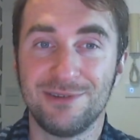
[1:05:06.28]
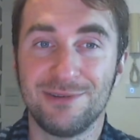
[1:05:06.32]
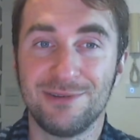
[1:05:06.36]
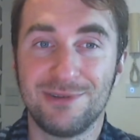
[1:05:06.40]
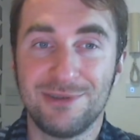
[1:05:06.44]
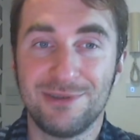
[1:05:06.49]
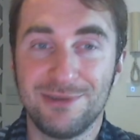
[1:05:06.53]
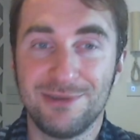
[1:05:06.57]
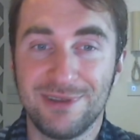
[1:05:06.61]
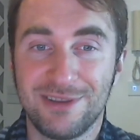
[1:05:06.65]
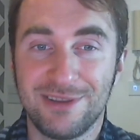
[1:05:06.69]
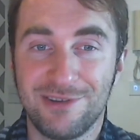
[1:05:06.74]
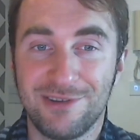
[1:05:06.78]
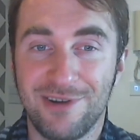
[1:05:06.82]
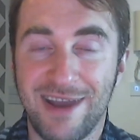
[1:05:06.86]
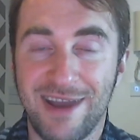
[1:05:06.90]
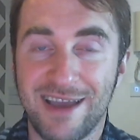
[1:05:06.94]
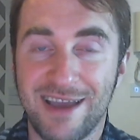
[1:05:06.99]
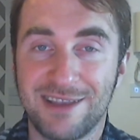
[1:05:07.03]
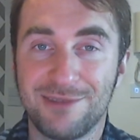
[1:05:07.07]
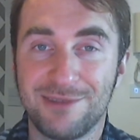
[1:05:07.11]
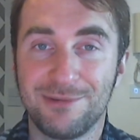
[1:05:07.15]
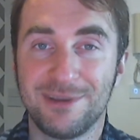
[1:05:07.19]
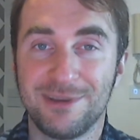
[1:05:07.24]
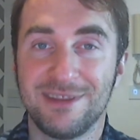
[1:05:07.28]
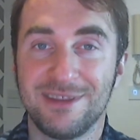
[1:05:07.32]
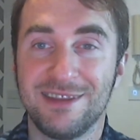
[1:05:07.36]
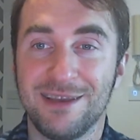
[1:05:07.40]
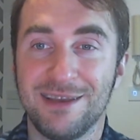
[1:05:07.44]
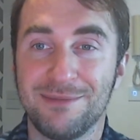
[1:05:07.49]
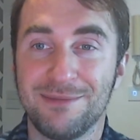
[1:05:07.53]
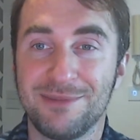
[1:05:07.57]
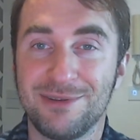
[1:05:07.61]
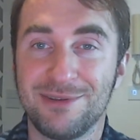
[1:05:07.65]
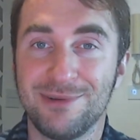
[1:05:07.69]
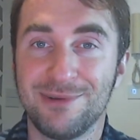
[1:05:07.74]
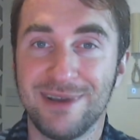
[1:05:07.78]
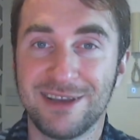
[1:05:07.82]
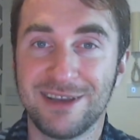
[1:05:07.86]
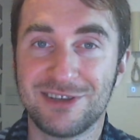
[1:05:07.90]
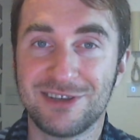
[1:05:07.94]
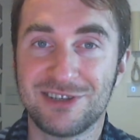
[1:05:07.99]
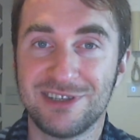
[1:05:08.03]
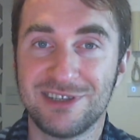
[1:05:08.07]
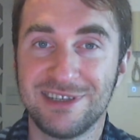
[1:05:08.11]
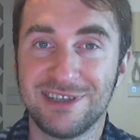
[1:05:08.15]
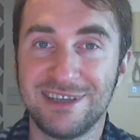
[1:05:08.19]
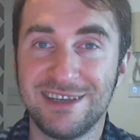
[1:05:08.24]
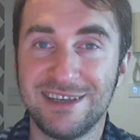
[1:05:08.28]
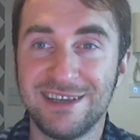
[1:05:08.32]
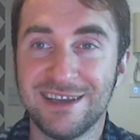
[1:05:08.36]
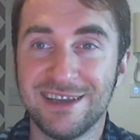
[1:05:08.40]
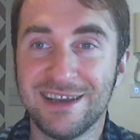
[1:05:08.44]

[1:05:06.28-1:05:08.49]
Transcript: interact with them, to actually